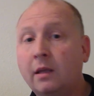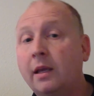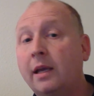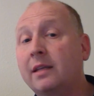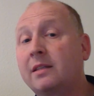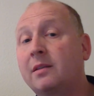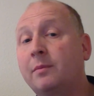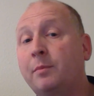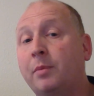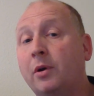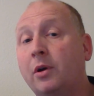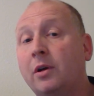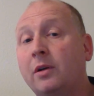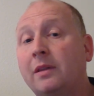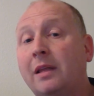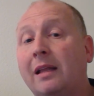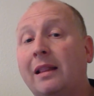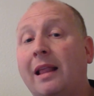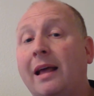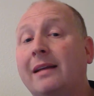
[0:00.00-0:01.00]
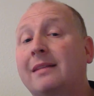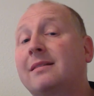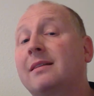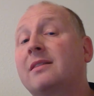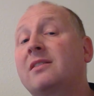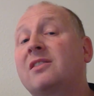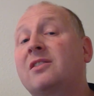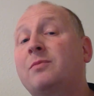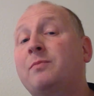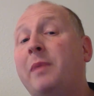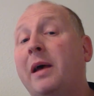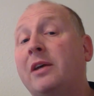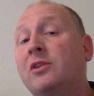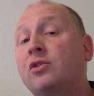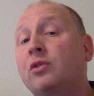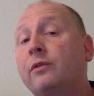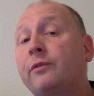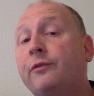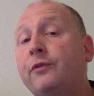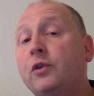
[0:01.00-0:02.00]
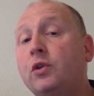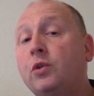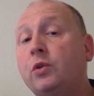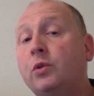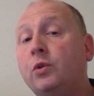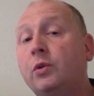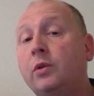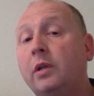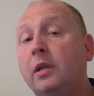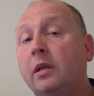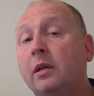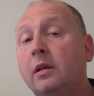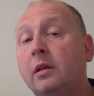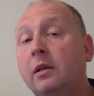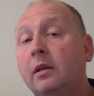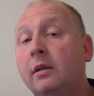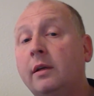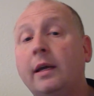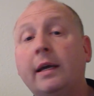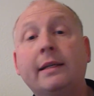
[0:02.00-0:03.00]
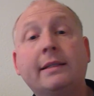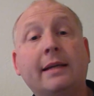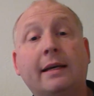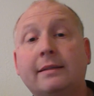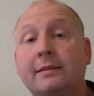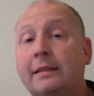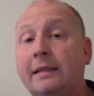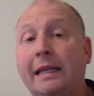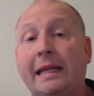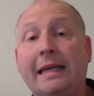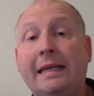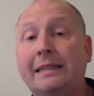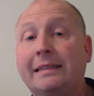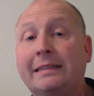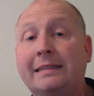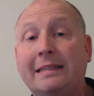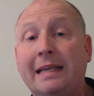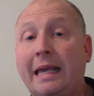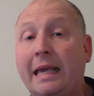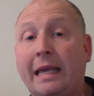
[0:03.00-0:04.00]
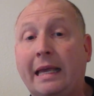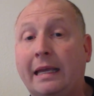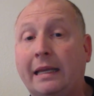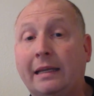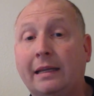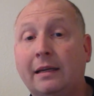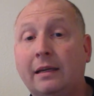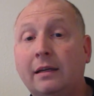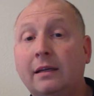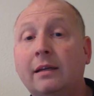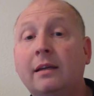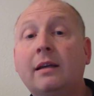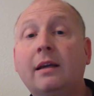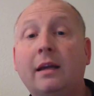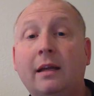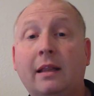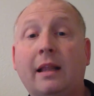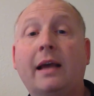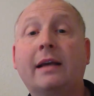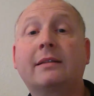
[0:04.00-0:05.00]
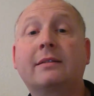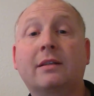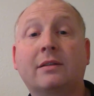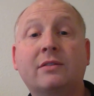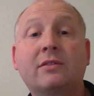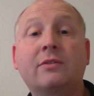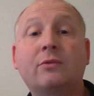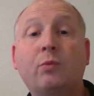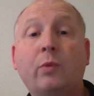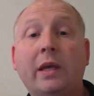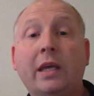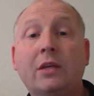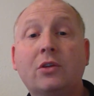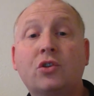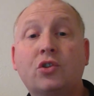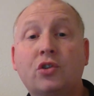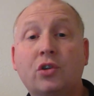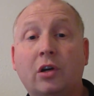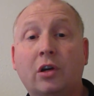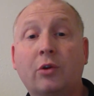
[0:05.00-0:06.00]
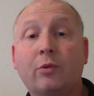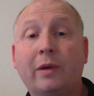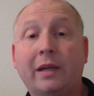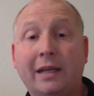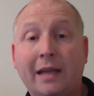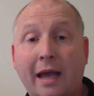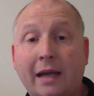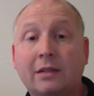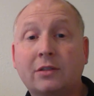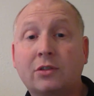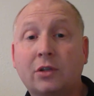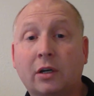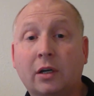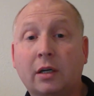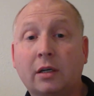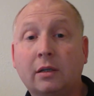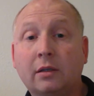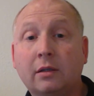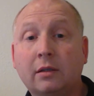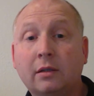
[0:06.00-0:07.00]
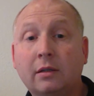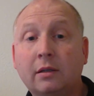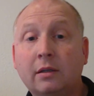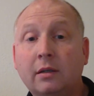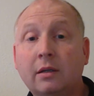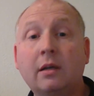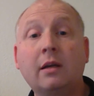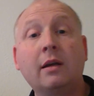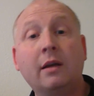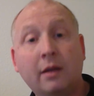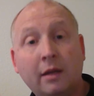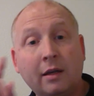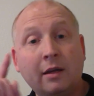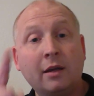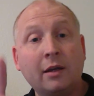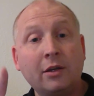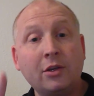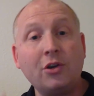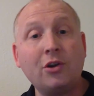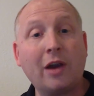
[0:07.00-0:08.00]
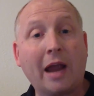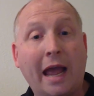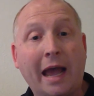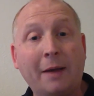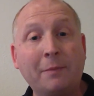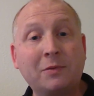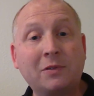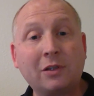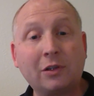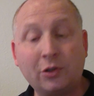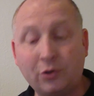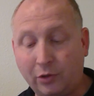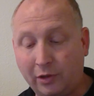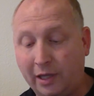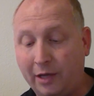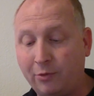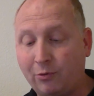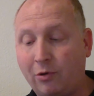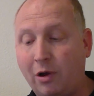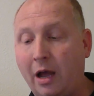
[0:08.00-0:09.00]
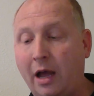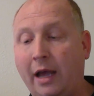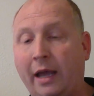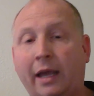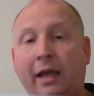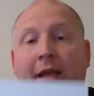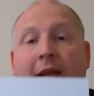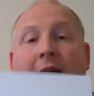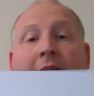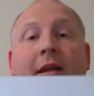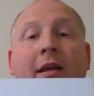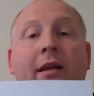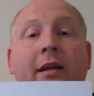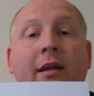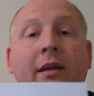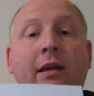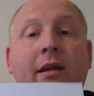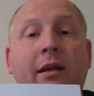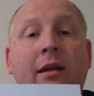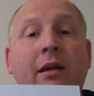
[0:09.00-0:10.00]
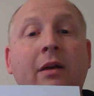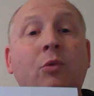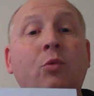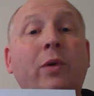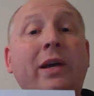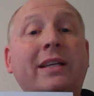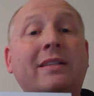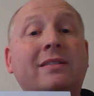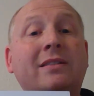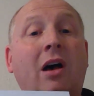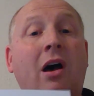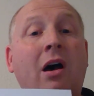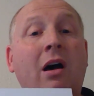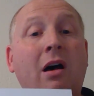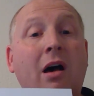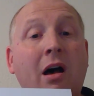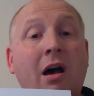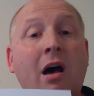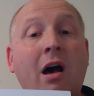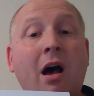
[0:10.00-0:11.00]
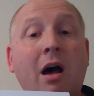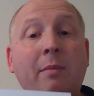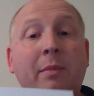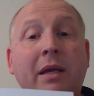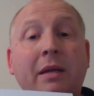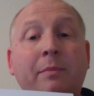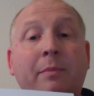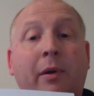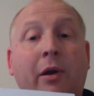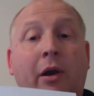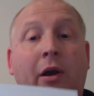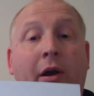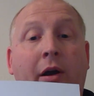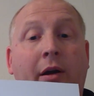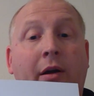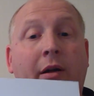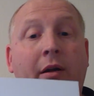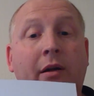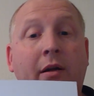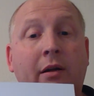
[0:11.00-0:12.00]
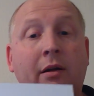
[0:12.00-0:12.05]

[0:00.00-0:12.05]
It's a bird that likes a special food. It doesn't eat seed. It likes a sweet, sugary nectar. You're absolutely right. We saw a hummingbird.